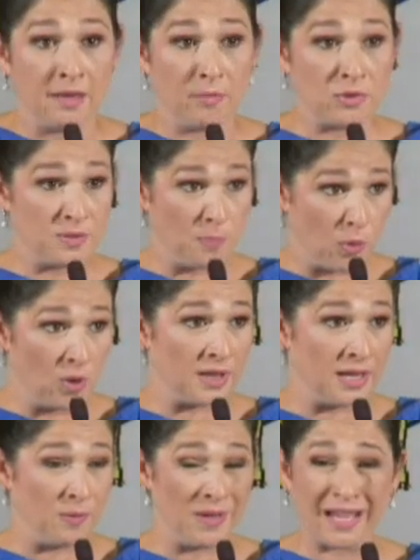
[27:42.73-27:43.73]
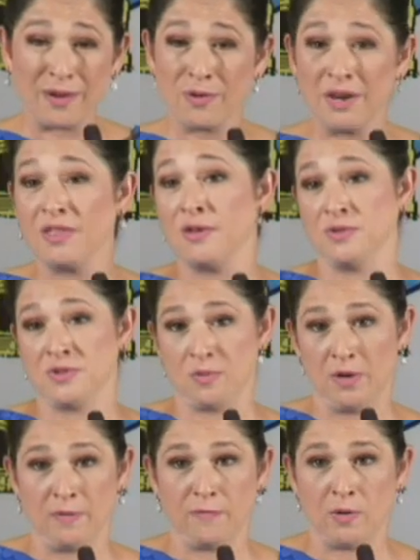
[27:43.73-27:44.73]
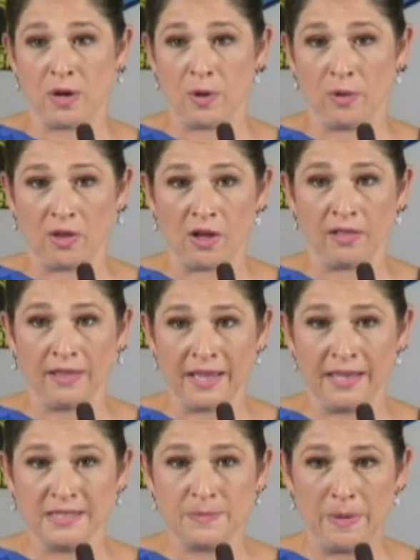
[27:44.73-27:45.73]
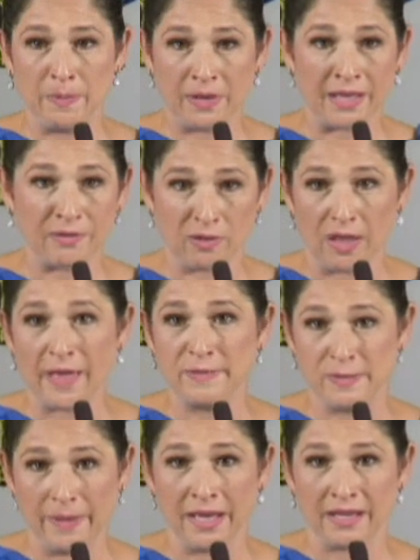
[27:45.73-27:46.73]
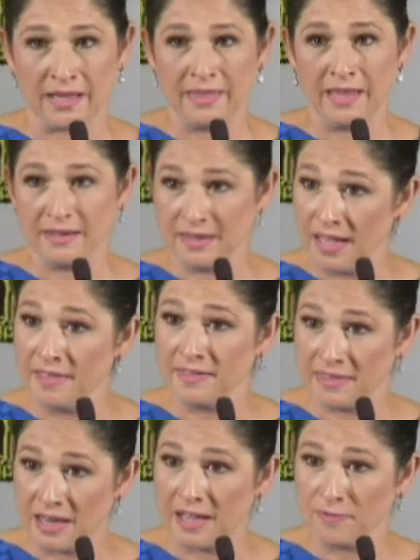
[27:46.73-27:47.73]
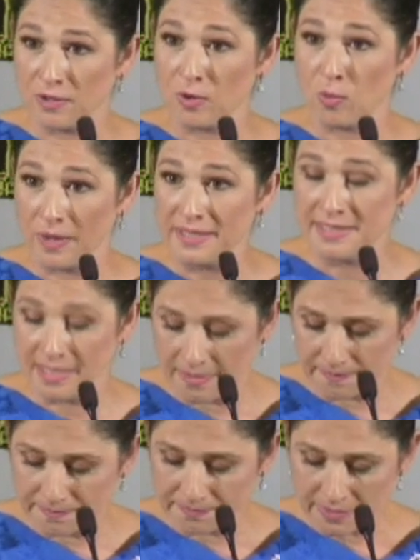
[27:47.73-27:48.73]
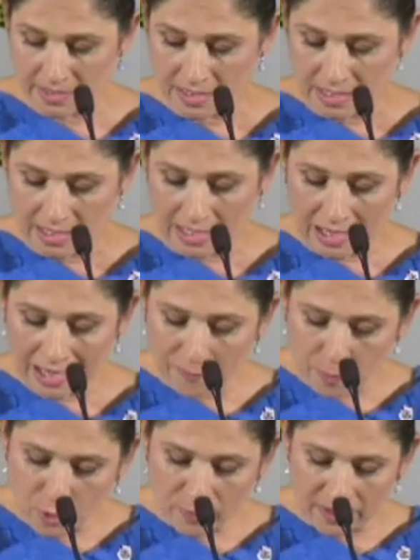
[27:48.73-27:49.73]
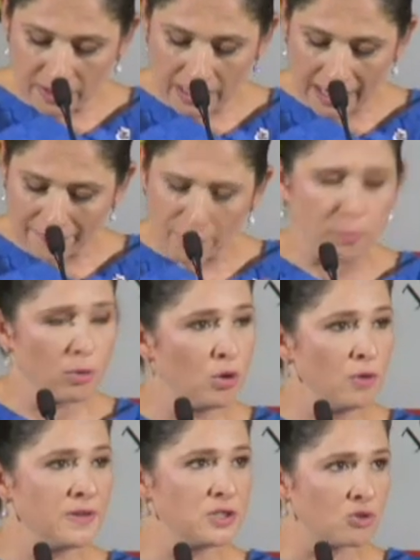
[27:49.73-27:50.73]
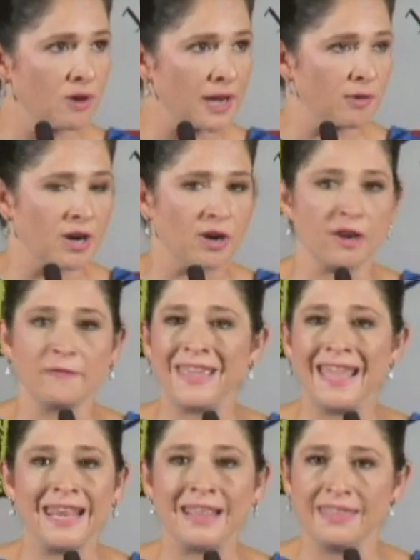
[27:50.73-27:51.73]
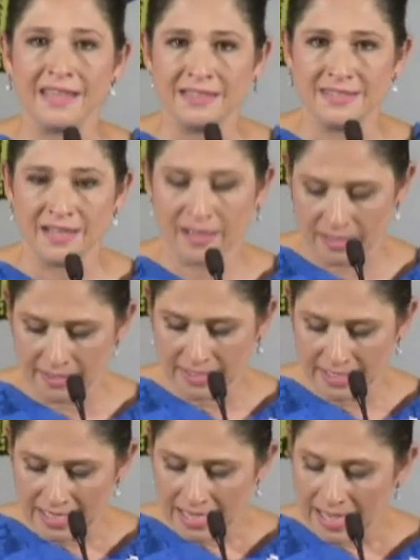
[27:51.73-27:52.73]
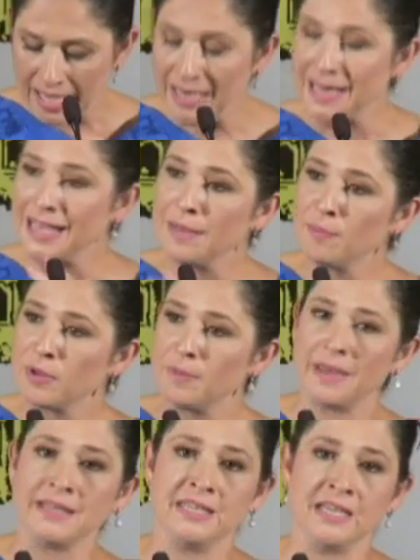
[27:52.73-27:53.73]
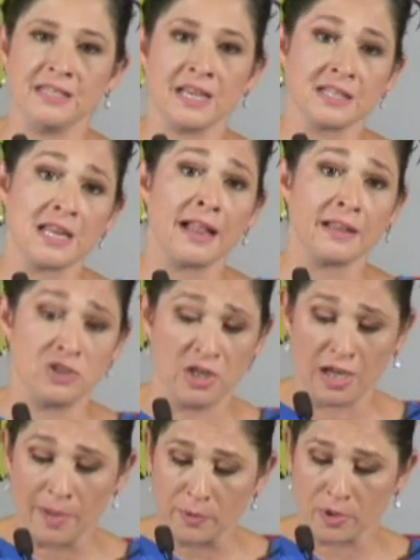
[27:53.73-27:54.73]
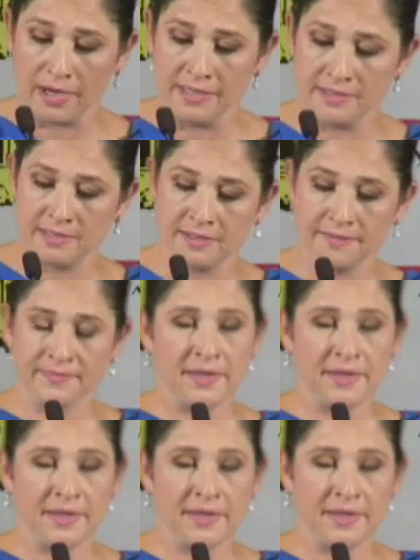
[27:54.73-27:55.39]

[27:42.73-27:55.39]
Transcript: Most importantly, we got rid of those three to four hour long lines. People got their lives back on that day that they'd have to go wasted. Now, I've proven it, I have a proven track record of getting things done and in implementing technology upgrades.